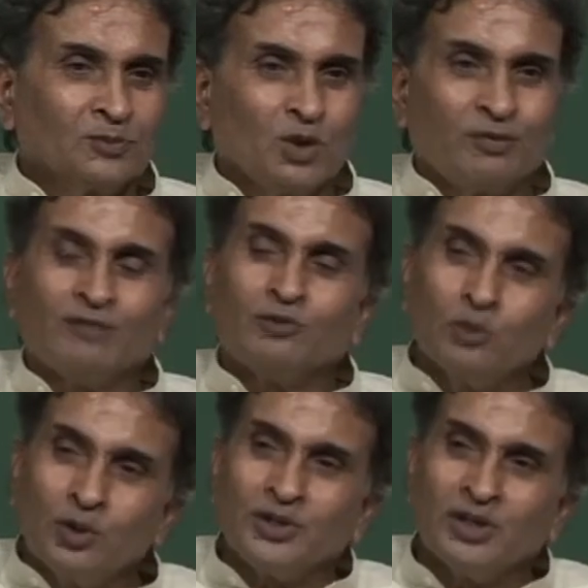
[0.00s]
So, if you have
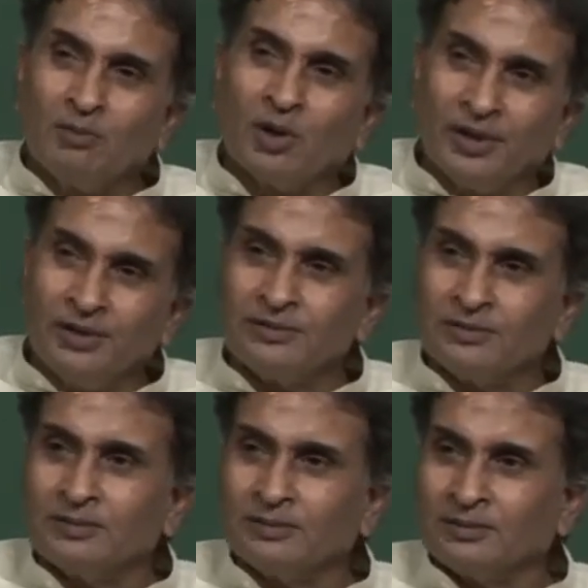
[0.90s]
two rigid
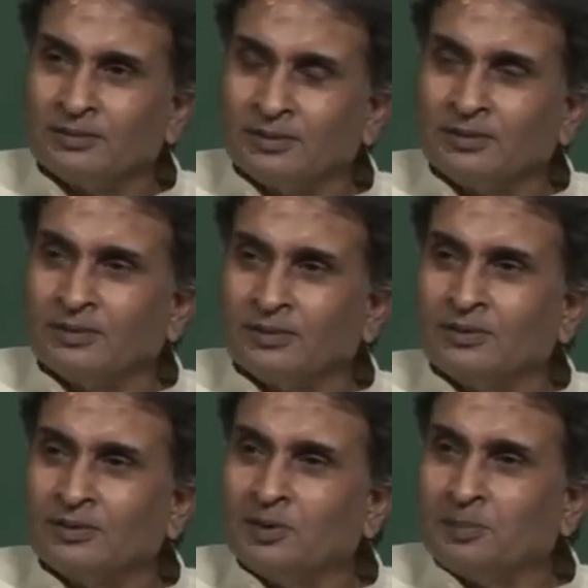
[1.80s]
bodies,
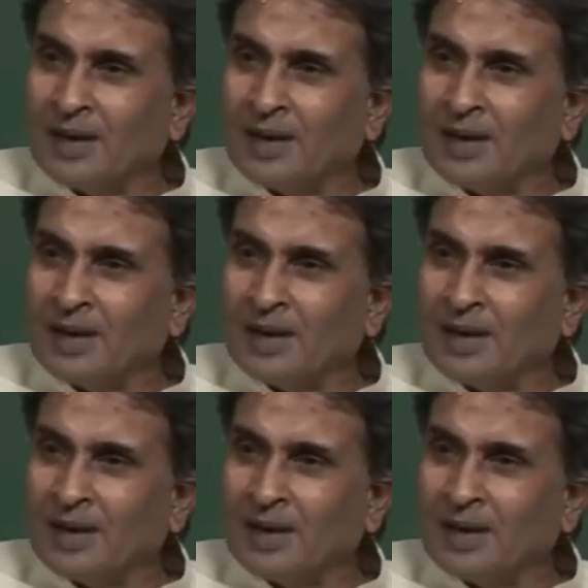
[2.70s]
you